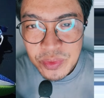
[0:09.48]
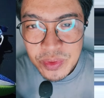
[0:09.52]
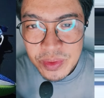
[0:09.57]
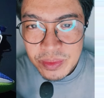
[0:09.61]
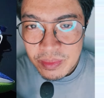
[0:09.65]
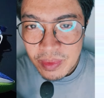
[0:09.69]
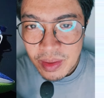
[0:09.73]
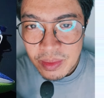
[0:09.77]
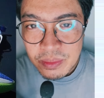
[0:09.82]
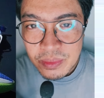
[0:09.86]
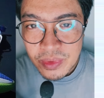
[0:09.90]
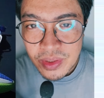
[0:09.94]

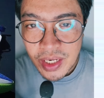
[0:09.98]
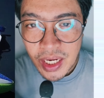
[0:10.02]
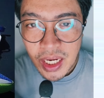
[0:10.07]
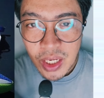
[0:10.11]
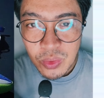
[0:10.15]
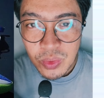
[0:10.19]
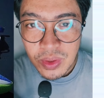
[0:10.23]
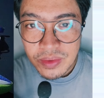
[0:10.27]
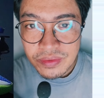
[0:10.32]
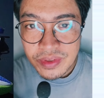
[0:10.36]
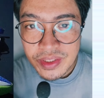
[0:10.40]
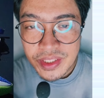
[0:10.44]
remember,
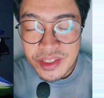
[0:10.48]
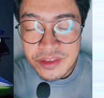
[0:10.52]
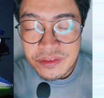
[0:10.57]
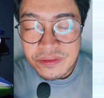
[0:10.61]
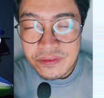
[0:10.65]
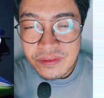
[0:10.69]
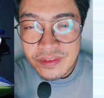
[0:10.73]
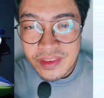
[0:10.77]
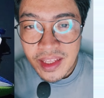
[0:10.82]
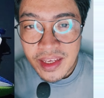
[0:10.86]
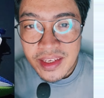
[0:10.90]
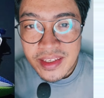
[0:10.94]
however, if
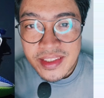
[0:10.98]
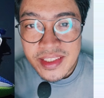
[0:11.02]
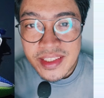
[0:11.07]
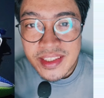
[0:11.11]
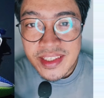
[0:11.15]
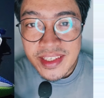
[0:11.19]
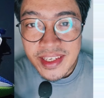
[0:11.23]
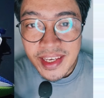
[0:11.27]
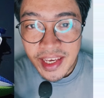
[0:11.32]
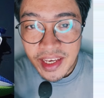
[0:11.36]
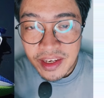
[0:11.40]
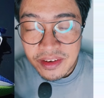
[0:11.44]

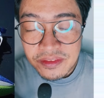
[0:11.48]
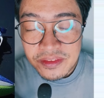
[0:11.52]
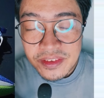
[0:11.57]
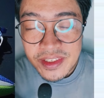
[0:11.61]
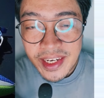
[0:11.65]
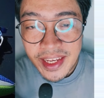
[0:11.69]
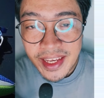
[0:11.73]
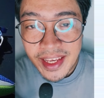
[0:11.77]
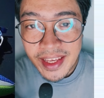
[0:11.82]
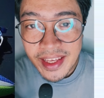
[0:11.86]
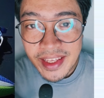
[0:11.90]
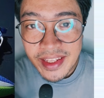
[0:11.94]
Nike ever
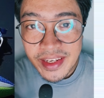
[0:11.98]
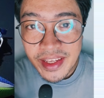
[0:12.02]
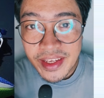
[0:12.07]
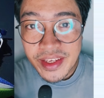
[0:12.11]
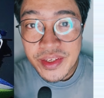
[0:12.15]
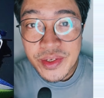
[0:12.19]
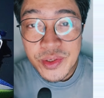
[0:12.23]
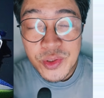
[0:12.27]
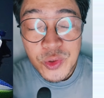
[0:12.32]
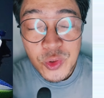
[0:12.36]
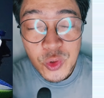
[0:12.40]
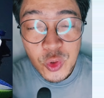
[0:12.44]
had a
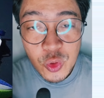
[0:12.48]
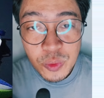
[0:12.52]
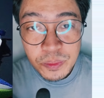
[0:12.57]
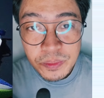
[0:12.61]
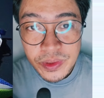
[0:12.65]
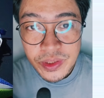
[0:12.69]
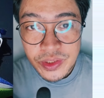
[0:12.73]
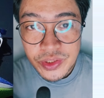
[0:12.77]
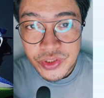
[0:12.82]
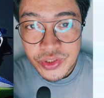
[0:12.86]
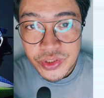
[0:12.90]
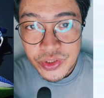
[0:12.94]

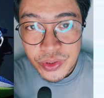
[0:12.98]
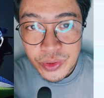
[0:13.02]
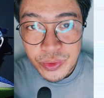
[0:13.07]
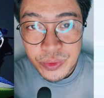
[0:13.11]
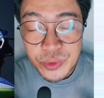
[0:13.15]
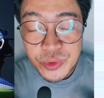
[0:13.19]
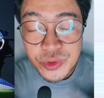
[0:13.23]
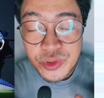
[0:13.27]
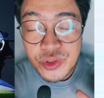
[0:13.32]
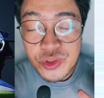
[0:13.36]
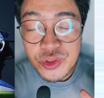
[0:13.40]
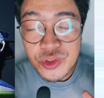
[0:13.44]
hooping shoe
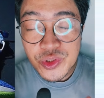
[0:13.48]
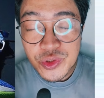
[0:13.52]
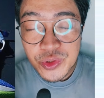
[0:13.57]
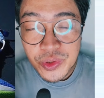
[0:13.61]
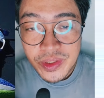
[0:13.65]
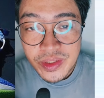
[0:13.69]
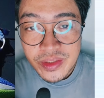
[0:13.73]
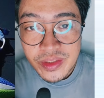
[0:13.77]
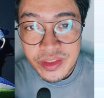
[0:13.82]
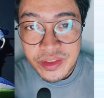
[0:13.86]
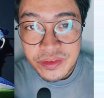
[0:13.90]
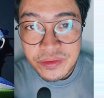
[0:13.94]

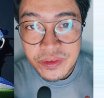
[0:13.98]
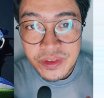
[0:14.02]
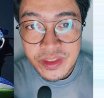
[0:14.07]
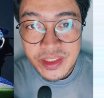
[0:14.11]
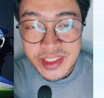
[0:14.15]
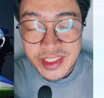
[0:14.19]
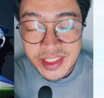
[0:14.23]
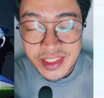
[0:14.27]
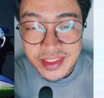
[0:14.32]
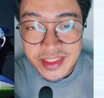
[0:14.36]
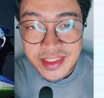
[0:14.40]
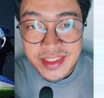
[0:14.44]
strictly for
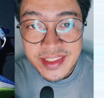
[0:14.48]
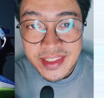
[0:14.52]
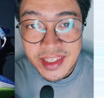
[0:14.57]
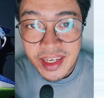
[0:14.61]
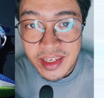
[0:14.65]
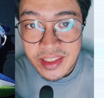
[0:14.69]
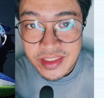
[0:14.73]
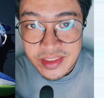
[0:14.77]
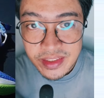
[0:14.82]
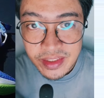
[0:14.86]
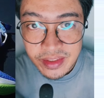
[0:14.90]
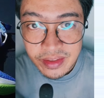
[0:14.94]
kid
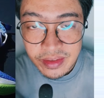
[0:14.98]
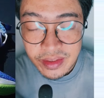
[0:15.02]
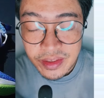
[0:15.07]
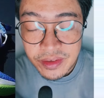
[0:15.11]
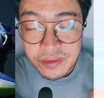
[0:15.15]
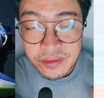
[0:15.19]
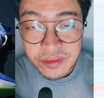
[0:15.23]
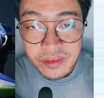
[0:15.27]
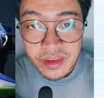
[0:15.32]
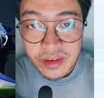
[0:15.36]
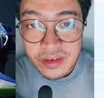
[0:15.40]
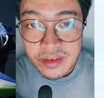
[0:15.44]
sizing.
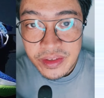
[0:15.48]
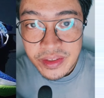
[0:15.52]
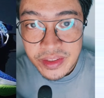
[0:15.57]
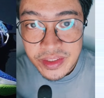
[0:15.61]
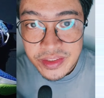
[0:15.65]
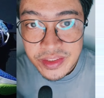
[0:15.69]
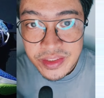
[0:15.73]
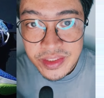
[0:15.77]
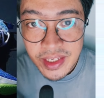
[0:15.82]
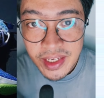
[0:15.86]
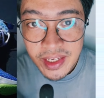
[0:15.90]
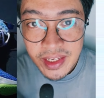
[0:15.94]
If there
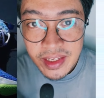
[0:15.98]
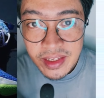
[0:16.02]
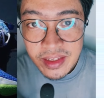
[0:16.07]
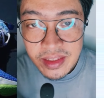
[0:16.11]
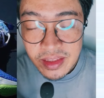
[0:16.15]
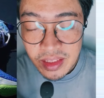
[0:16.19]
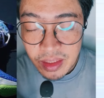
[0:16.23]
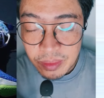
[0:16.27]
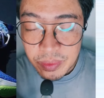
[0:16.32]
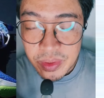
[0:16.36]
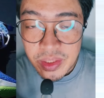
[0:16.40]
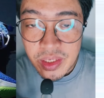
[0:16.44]
is,
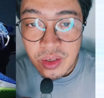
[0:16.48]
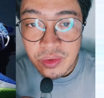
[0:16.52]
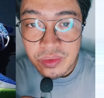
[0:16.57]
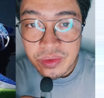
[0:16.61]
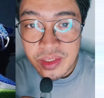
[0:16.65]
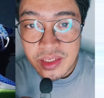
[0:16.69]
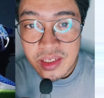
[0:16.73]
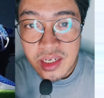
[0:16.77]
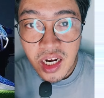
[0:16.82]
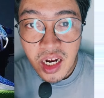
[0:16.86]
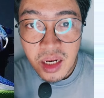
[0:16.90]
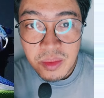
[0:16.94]
let me know in
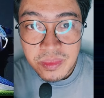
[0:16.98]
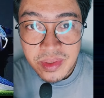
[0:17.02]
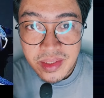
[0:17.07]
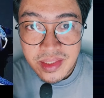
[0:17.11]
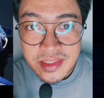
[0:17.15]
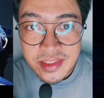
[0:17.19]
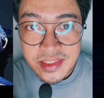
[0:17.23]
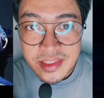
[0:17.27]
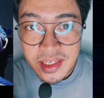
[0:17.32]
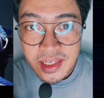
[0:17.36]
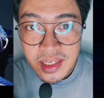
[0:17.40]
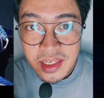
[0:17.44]
the
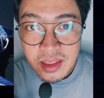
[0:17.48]
comments.